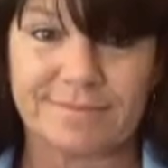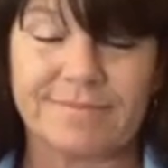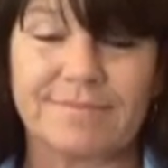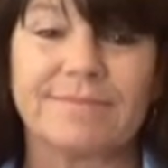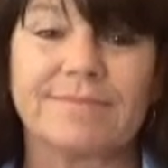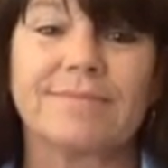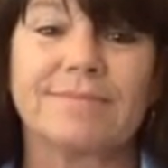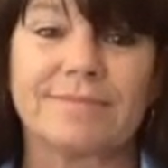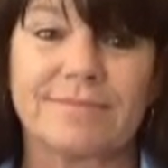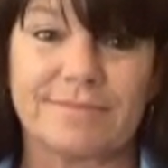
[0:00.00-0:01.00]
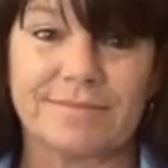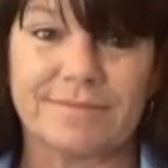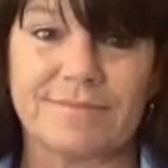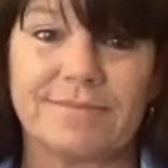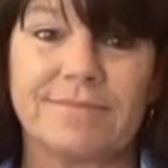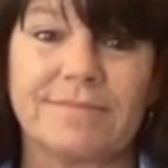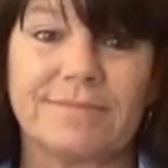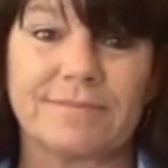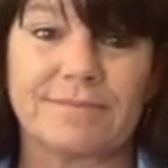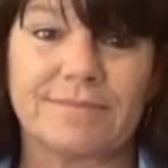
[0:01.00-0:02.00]

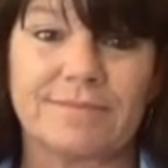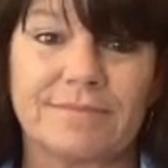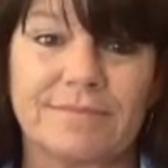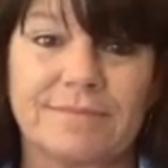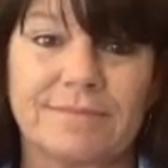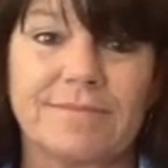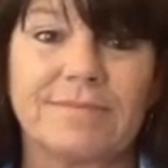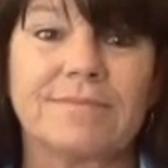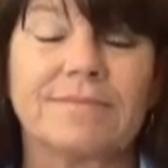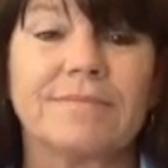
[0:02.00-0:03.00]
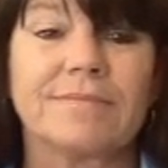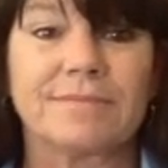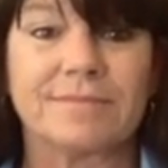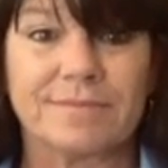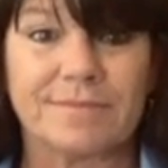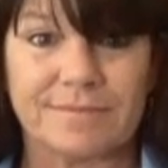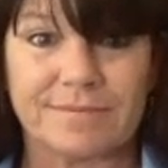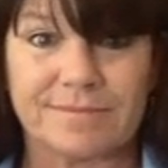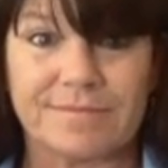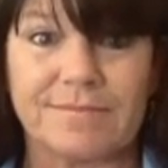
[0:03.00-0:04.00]

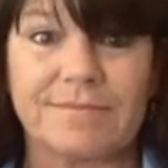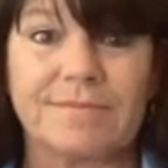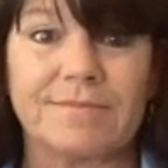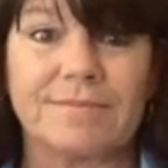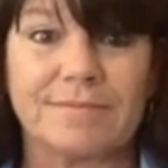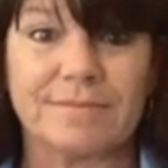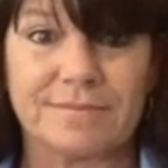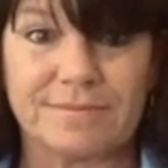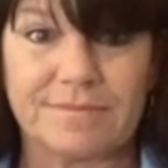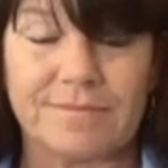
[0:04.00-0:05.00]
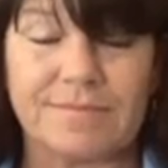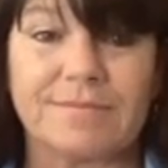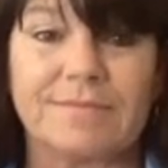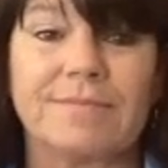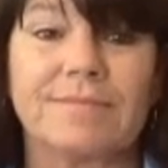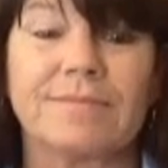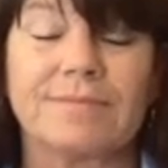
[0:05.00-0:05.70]
The person shown says nothing.